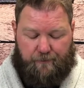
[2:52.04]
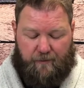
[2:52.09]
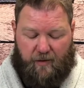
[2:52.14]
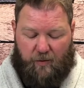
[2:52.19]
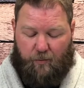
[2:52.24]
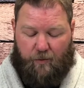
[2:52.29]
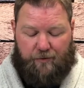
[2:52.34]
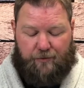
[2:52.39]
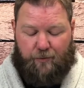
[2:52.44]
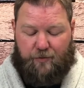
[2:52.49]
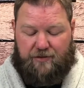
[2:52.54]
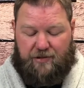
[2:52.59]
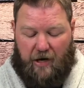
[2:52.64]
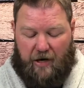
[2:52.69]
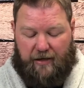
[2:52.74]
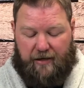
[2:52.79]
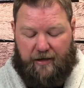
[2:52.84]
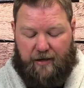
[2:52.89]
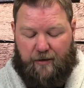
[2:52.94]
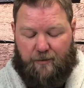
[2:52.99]
whether we're
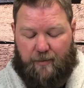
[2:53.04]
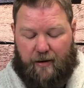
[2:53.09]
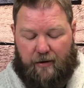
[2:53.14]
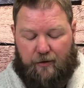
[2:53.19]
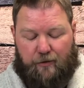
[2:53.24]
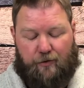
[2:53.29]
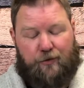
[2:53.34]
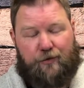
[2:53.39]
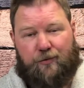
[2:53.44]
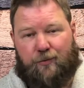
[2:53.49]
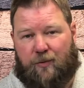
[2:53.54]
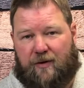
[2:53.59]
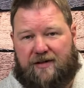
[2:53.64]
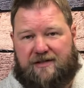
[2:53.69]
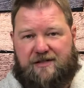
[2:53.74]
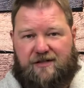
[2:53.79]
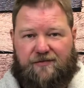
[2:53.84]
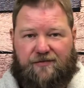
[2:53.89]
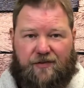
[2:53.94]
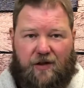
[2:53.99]
talking about
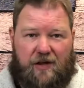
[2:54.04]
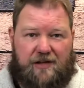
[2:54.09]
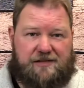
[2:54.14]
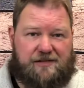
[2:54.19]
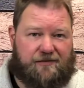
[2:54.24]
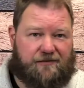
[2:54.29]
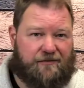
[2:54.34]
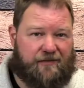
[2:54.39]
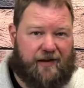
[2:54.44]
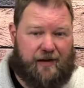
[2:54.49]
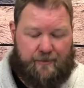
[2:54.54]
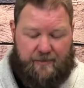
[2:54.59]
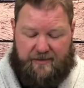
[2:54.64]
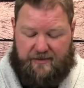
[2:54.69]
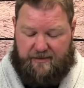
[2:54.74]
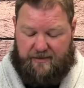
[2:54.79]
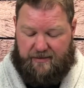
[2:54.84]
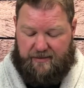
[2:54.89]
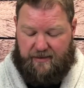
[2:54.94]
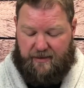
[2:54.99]
earthquakes and floods and
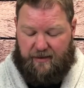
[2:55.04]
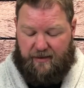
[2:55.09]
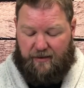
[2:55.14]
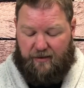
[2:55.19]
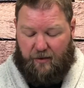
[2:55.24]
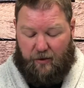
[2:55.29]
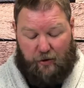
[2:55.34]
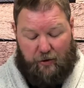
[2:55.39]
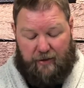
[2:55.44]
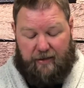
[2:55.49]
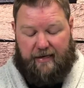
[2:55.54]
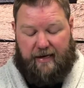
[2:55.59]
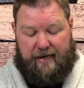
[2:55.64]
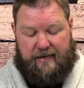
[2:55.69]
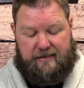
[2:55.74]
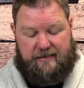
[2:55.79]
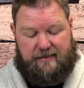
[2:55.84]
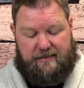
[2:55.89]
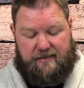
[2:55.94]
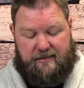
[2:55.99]
famines,
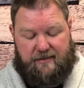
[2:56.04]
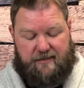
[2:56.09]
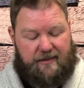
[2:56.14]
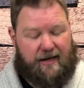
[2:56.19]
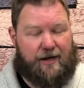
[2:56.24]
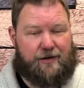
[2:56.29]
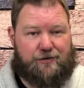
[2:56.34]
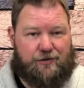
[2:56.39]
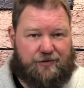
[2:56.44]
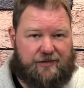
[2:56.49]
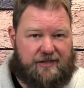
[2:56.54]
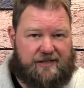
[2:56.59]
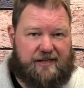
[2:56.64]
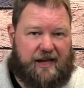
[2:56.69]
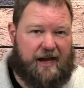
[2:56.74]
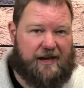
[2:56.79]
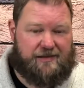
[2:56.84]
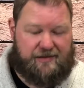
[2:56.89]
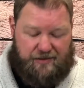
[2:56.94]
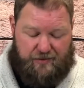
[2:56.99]
hurricanes, natural
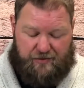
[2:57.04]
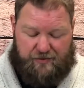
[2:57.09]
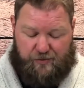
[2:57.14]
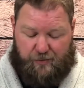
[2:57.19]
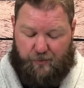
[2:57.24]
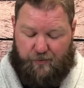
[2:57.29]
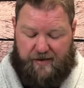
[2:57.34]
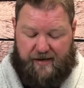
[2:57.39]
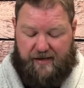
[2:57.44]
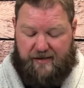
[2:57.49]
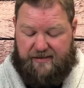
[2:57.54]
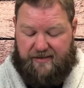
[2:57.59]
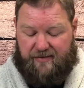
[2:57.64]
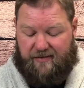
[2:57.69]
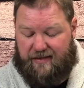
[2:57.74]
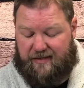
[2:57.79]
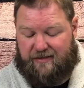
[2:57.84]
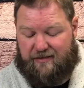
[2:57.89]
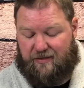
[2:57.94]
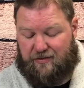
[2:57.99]
disasters, or weeds and
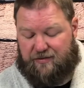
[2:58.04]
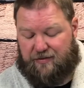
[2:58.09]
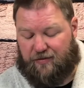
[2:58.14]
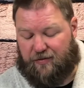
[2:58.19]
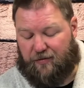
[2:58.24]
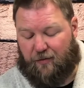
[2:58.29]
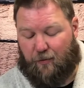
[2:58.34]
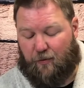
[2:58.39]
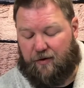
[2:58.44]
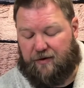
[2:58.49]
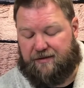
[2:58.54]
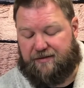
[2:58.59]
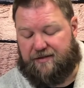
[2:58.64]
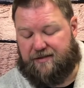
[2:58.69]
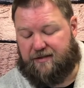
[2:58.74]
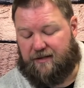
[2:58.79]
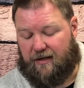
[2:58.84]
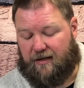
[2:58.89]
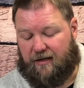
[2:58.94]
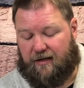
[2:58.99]
thistles and
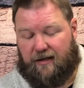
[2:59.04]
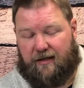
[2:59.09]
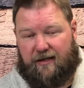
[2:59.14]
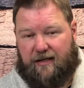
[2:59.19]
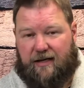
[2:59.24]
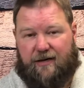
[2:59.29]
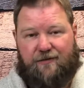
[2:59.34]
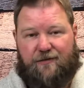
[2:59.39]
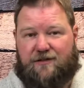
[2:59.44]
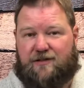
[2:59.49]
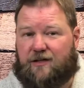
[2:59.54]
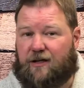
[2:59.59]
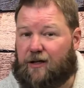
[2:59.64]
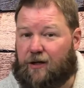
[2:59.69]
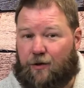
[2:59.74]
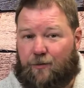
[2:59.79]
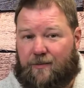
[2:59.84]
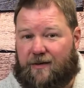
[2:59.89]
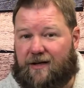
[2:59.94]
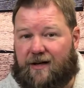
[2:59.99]
thorns, even to
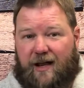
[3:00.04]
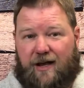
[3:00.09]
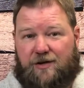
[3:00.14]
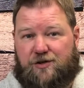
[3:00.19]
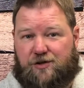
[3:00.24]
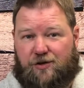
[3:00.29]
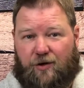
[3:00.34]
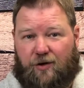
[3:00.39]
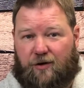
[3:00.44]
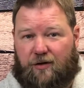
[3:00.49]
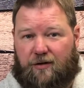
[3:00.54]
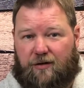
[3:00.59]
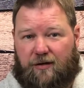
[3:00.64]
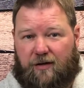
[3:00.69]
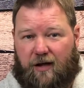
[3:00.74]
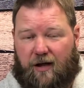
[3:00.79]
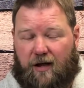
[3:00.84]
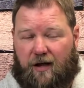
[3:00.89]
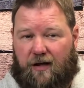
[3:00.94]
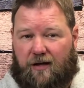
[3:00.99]
human nature,
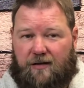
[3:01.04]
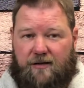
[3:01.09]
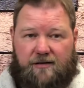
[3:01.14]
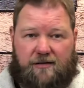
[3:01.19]
uh,